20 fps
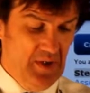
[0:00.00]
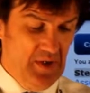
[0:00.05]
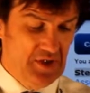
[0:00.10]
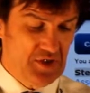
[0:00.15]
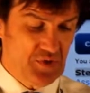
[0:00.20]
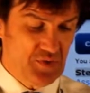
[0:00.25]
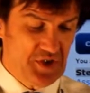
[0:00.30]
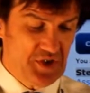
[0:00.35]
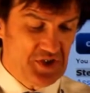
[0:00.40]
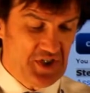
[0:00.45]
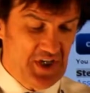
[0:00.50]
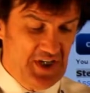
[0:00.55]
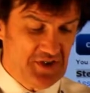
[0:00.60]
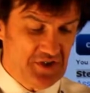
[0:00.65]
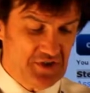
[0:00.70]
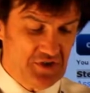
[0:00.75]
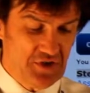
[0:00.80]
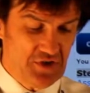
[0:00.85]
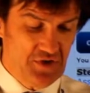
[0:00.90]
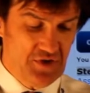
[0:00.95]
So we're going to change
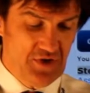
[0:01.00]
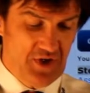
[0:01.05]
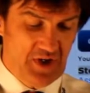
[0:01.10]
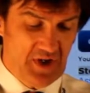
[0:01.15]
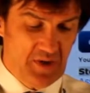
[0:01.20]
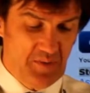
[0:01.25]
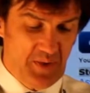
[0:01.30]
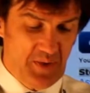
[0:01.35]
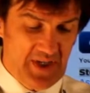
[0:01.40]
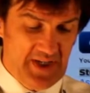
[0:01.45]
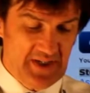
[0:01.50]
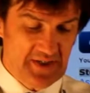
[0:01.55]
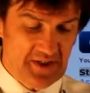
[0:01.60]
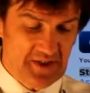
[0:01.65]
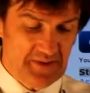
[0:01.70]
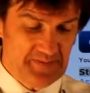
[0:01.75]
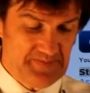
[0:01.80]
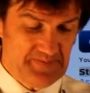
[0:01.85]
it to a complaint.